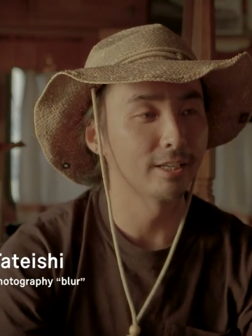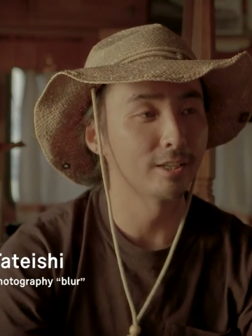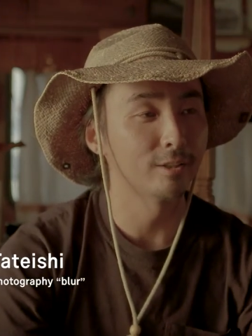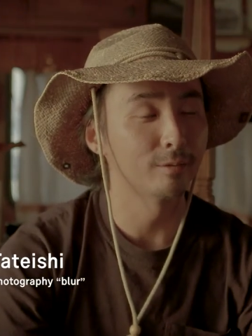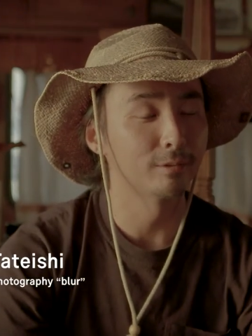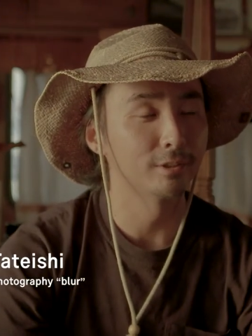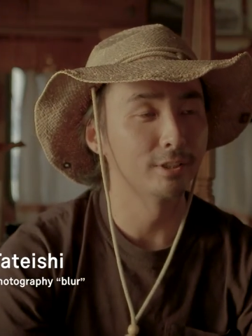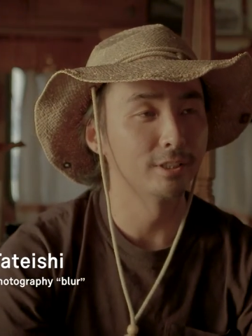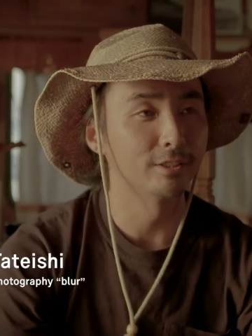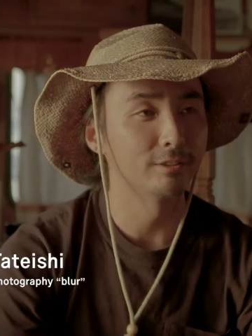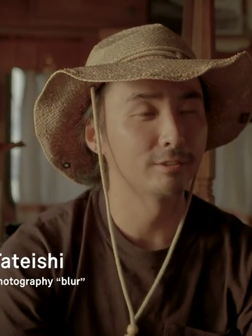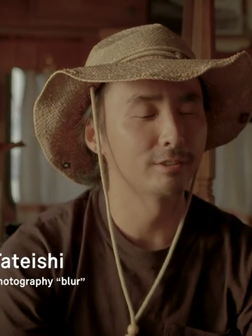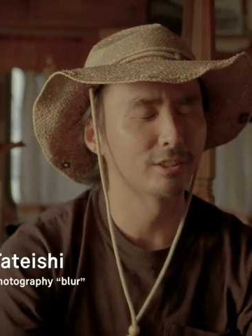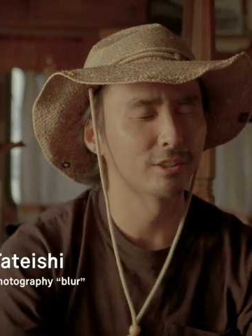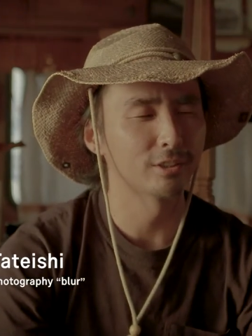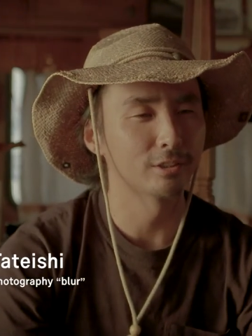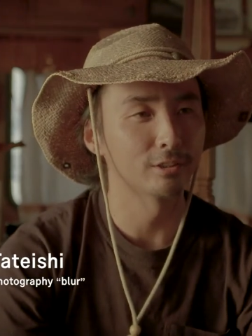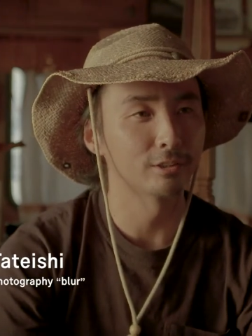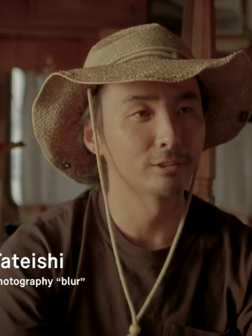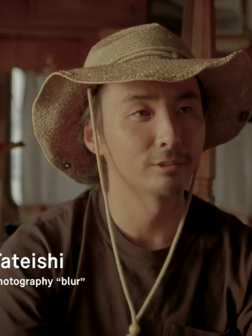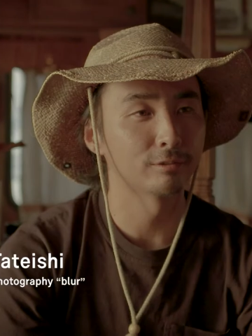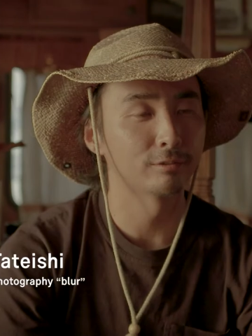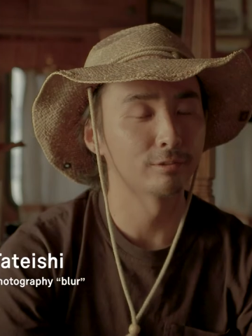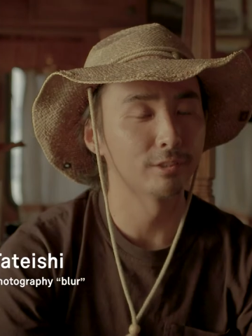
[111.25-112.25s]
of this
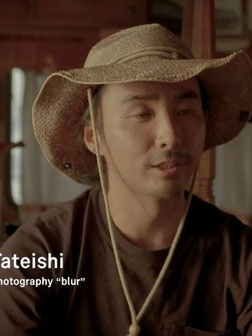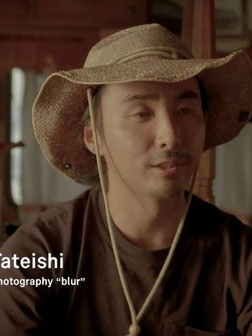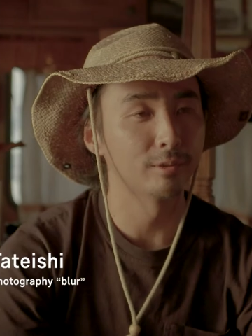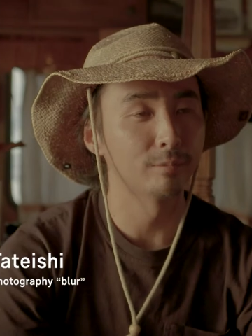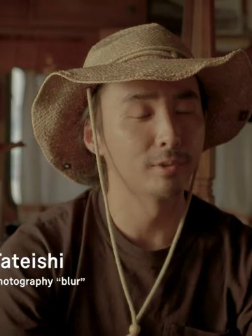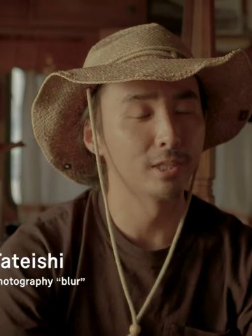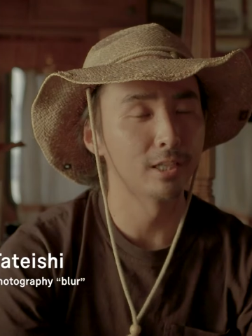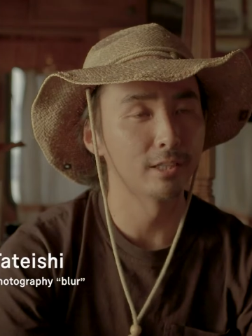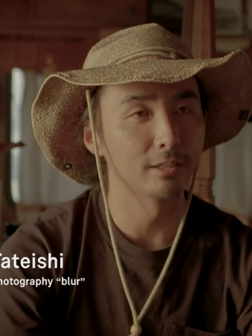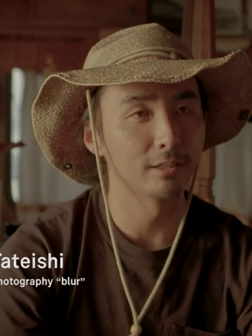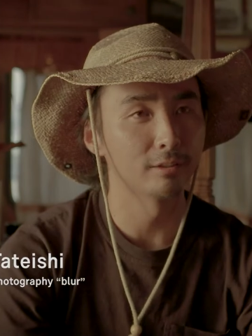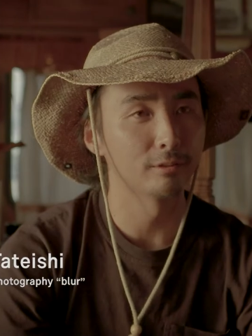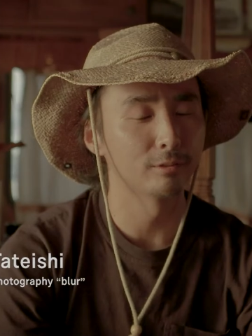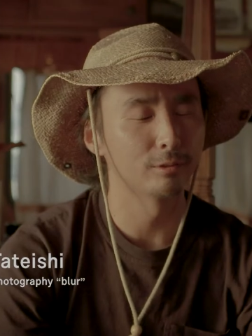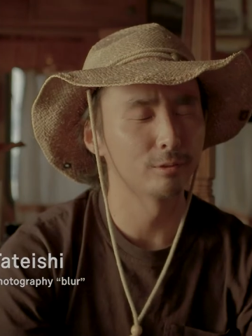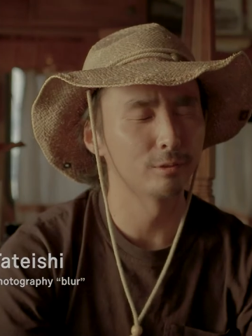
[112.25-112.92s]
short film around